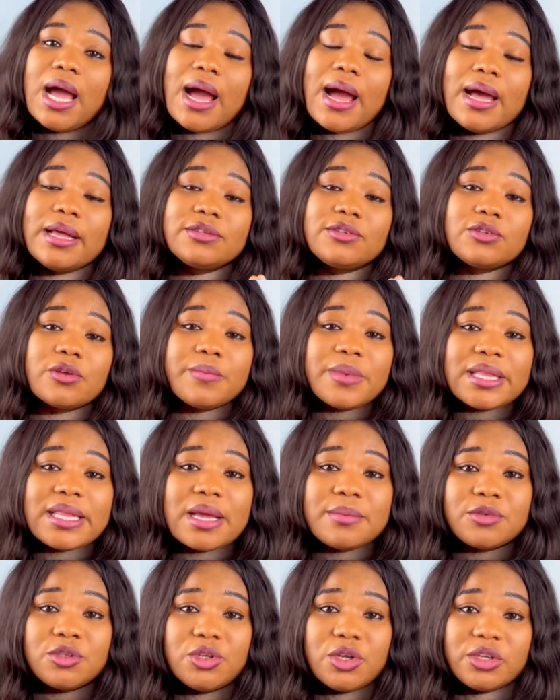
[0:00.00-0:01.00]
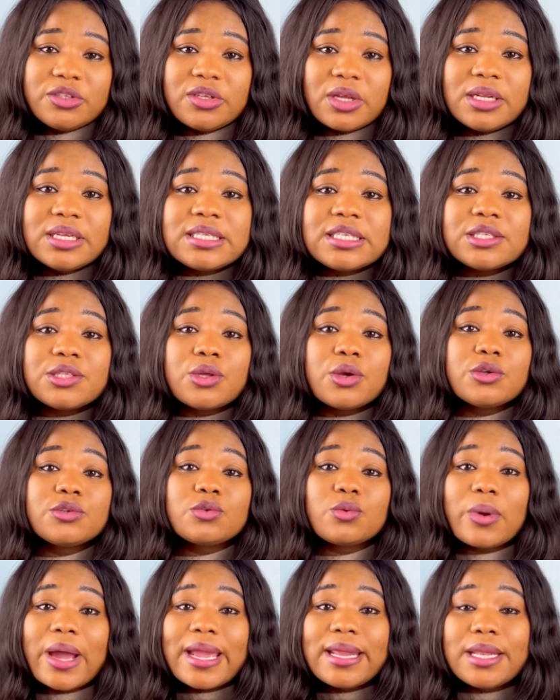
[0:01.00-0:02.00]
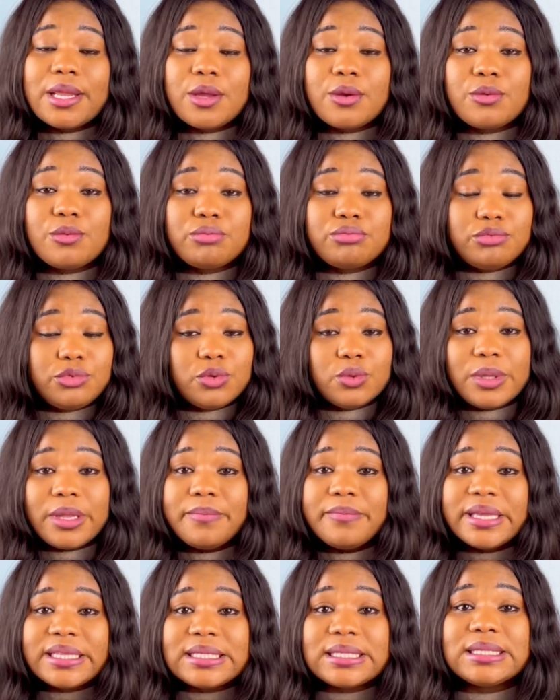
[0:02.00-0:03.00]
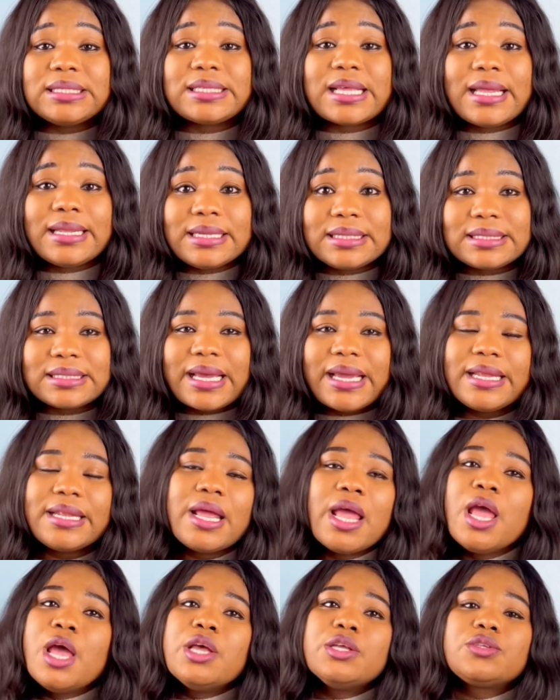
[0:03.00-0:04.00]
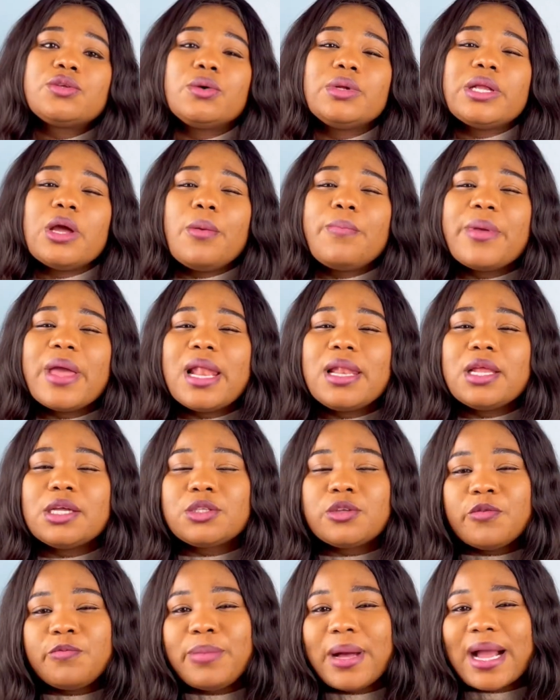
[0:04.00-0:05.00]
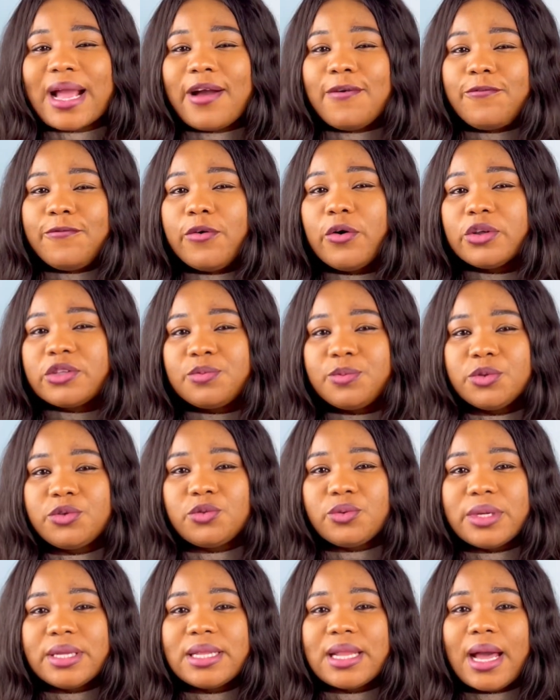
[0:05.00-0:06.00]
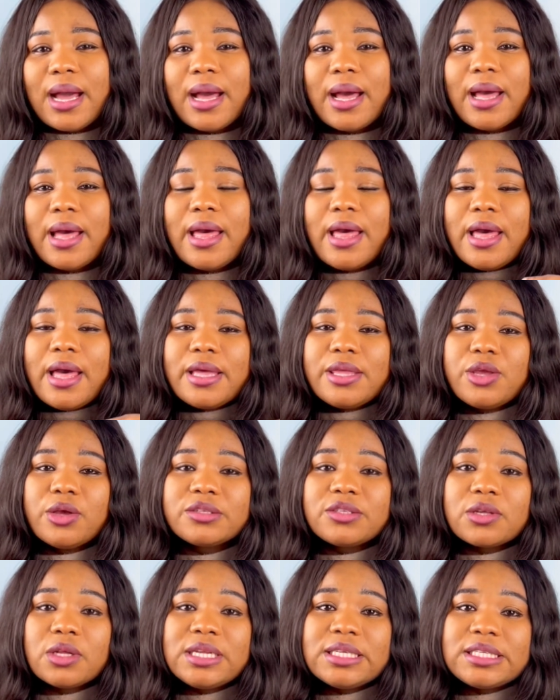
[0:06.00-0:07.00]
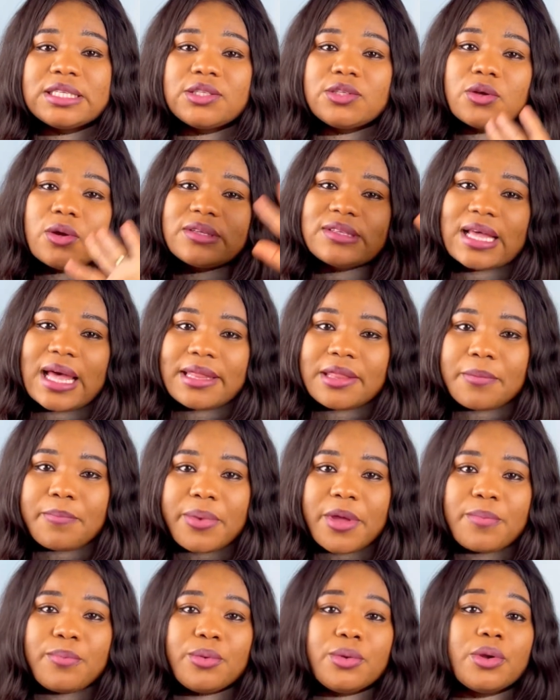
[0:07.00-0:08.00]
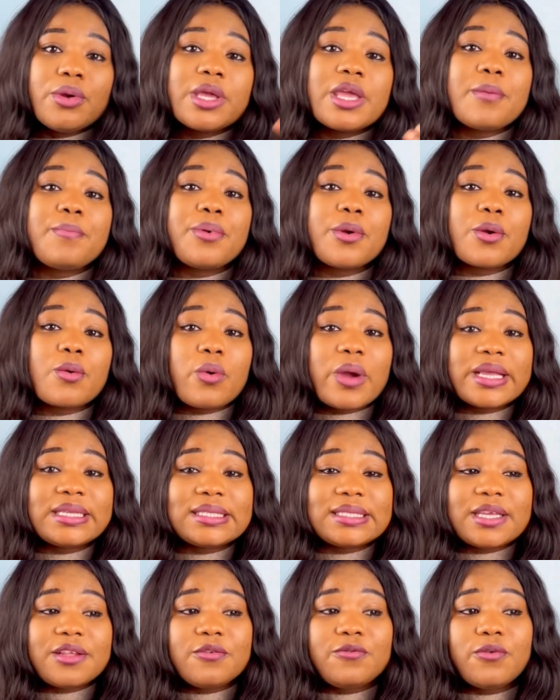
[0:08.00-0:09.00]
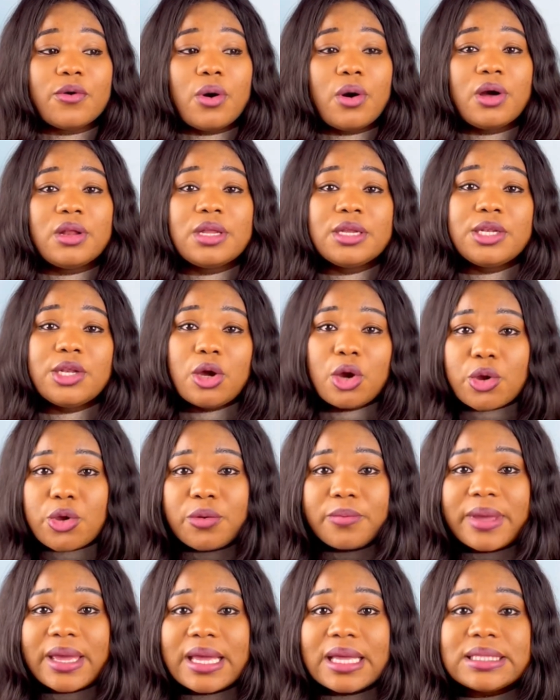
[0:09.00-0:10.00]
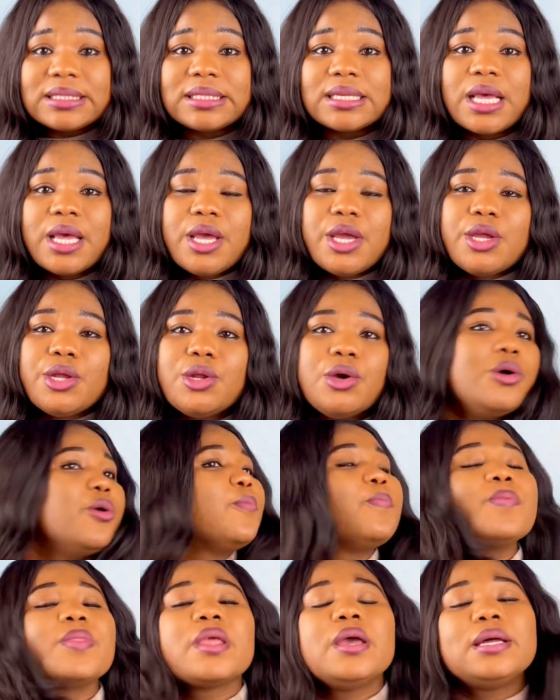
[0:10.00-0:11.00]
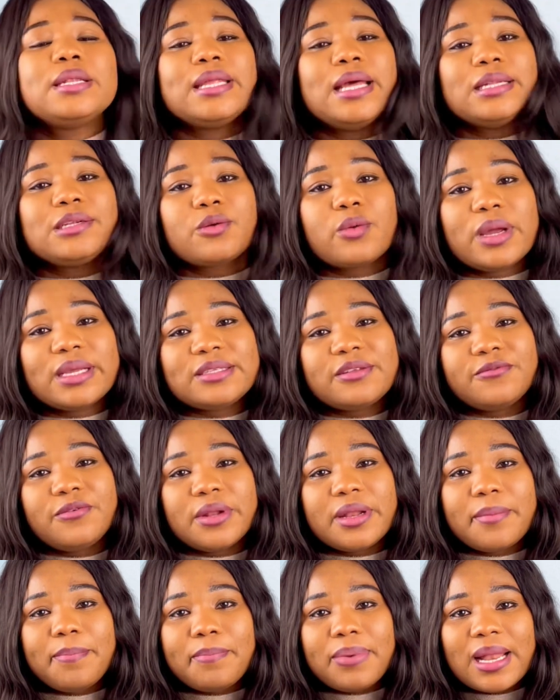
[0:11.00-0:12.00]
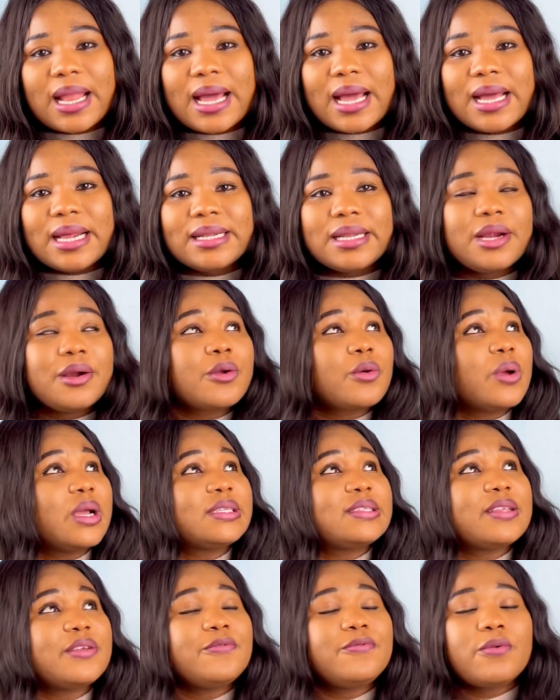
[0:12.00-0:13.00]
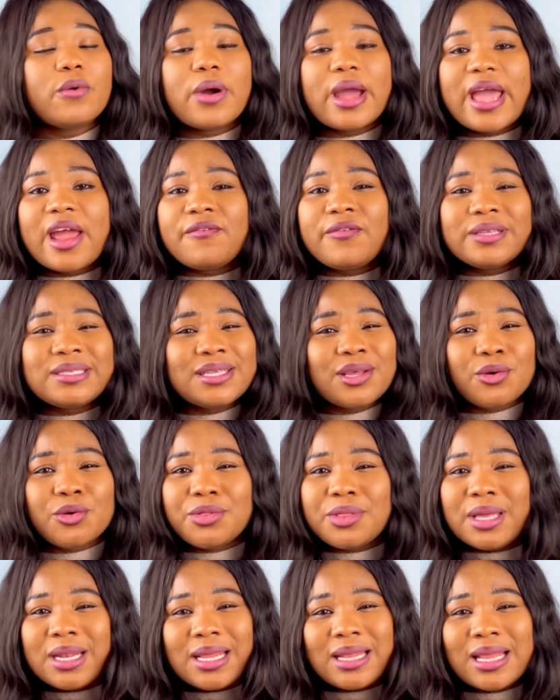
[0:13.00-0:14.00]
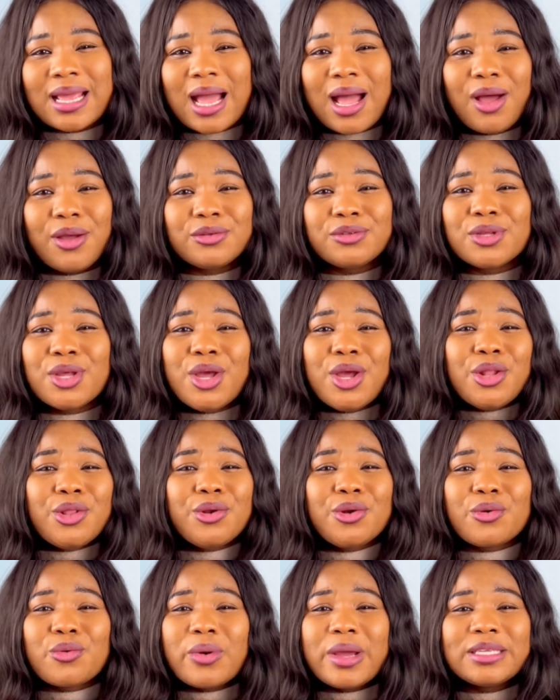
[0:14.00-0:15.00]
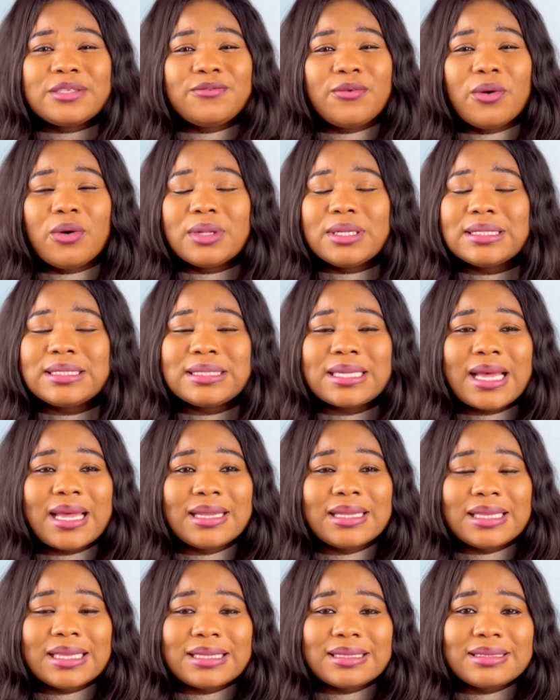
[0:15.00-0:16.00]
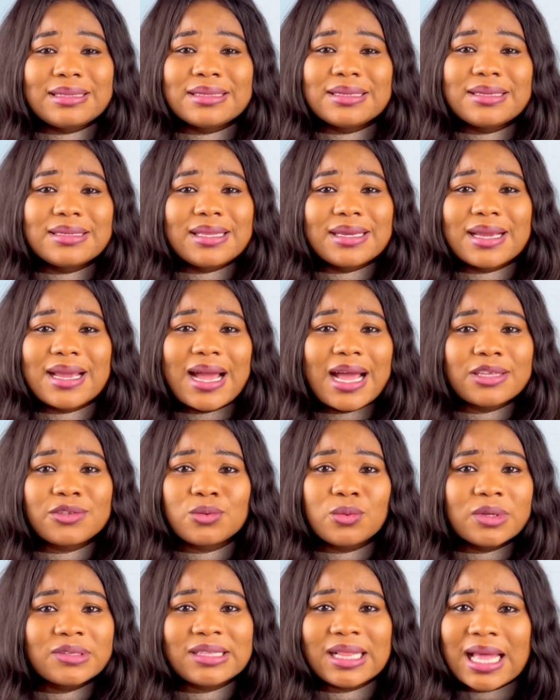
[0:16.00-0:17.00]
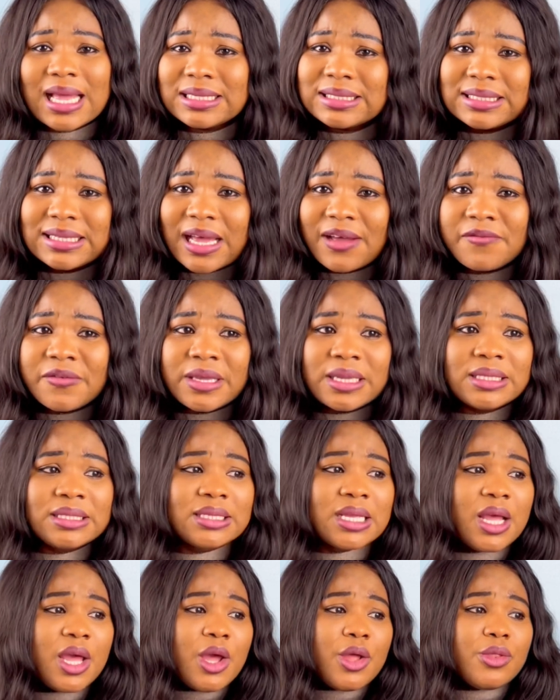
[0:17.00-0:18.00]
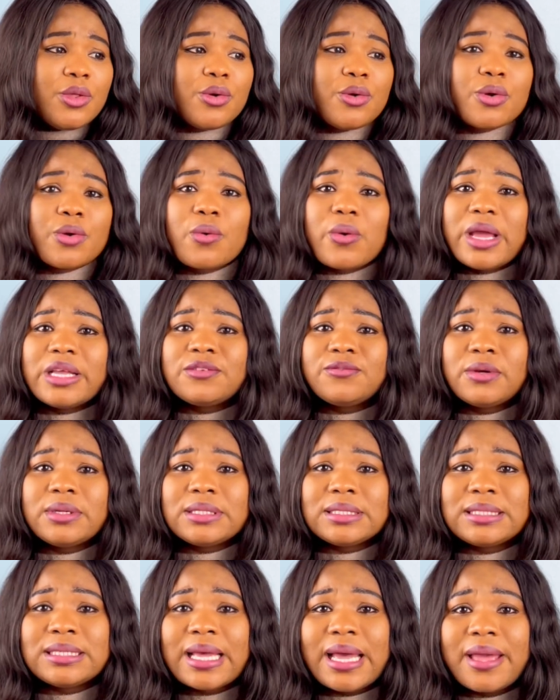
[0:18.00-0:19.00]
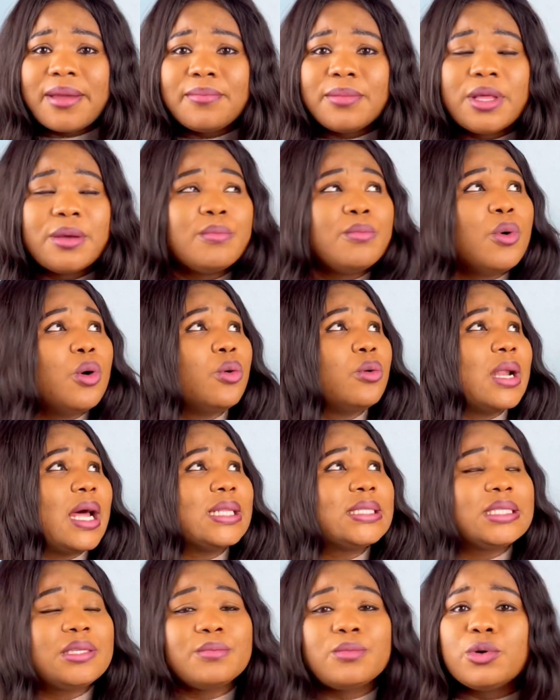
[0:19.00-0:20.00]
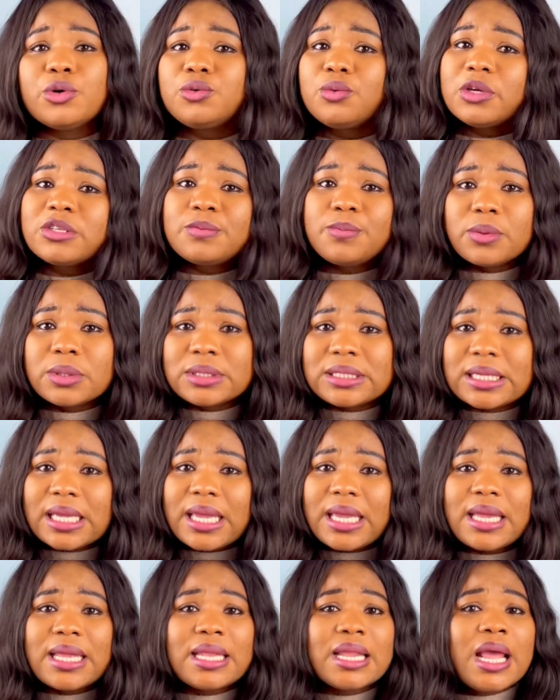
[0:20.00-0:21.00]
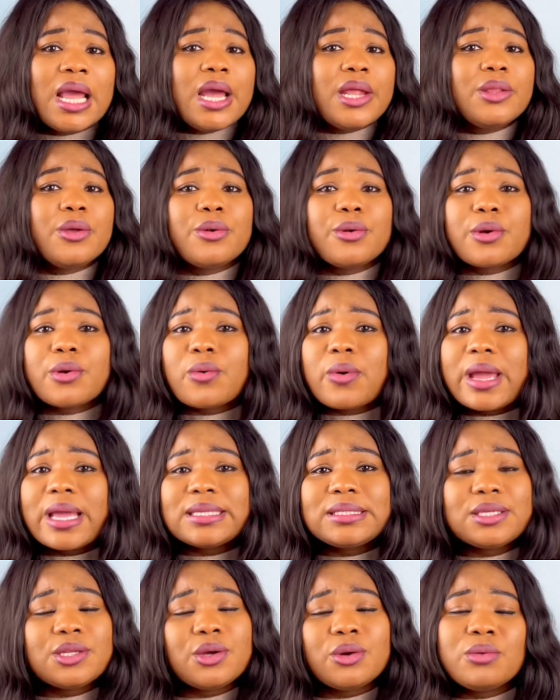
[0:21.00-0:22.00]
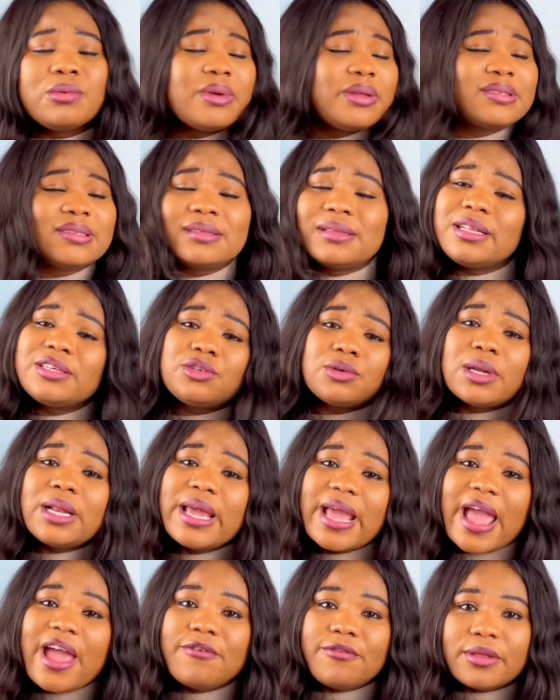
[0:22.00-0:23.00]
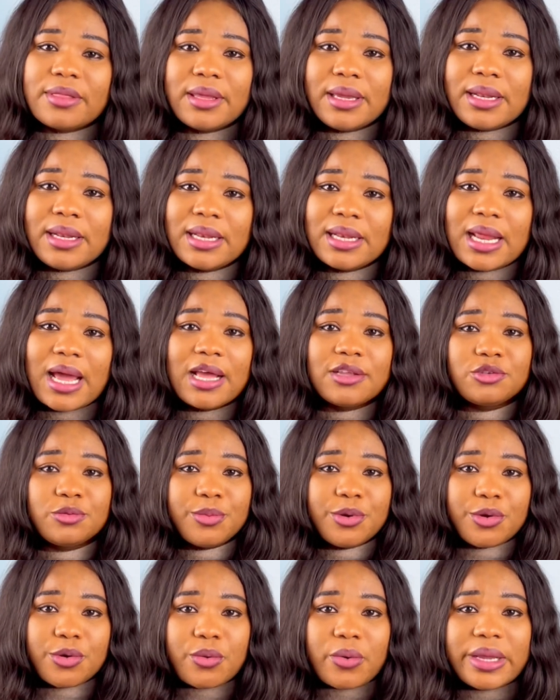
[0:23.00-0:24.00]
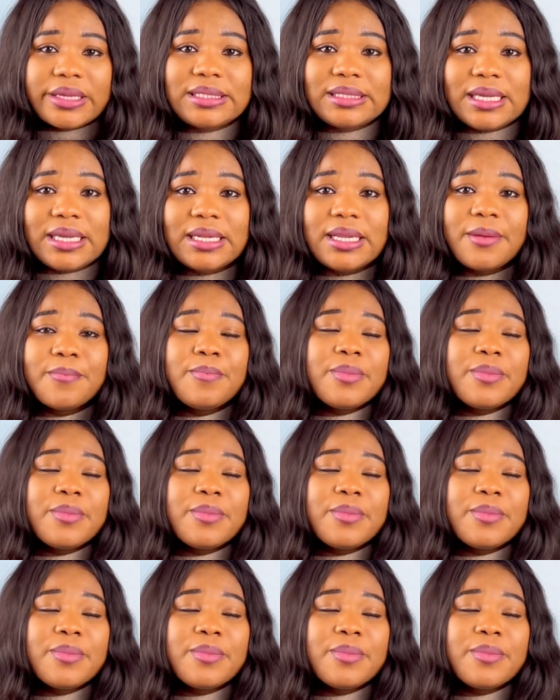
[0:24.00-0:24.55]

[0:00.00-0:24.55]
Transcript: and submit them to your solicitors while they do the meetings and decide. So there'll be a lot of back and forth between your solicitors and the people. They'll keep requesting for all the documents. They're requesting for the plan. They're requesting for every single thing in the house. The request for the time the gas was last serviced. The request for the time the anti-mold was put in. The request, literally everything that has to be requested,